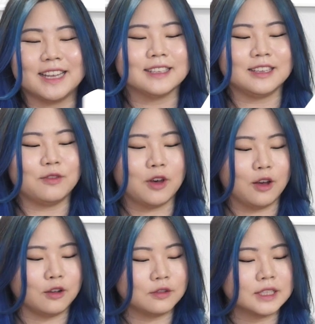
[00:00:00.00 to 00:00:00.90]
has
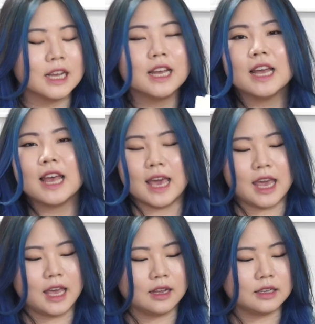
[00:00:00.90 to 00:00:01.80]
evolved.
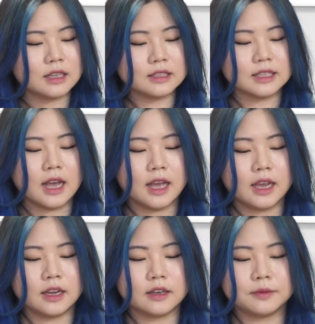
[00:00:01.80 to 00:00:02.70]
And
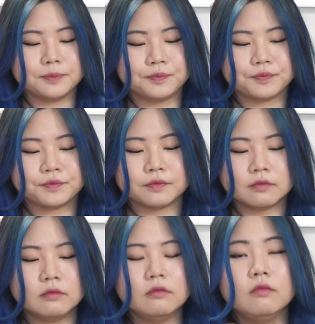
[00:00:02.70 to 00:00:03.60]
inside
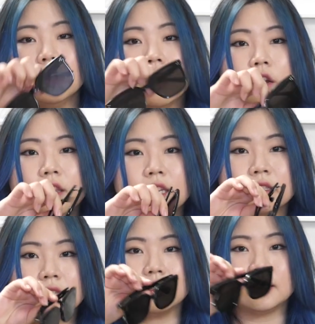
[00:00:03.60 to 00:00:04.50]
are
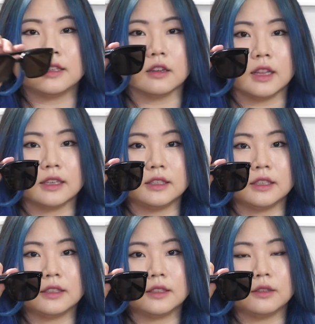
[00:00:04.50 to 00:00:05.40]
these
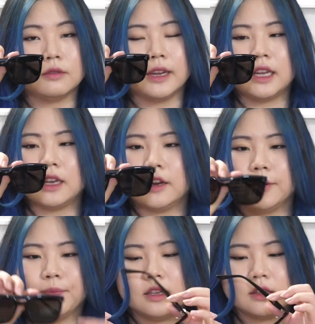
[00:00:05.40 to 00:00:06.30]
sunglasses right
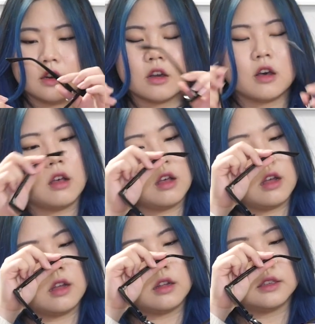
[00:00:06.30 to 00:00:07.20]
here. These are
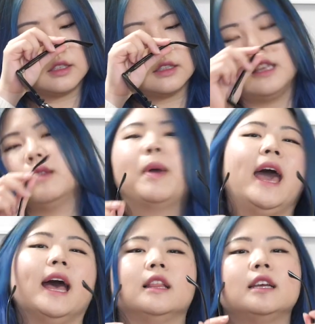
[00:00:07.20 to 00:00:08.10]
called the
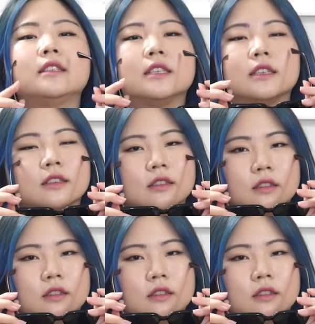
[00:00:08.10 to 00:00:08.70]
Palette.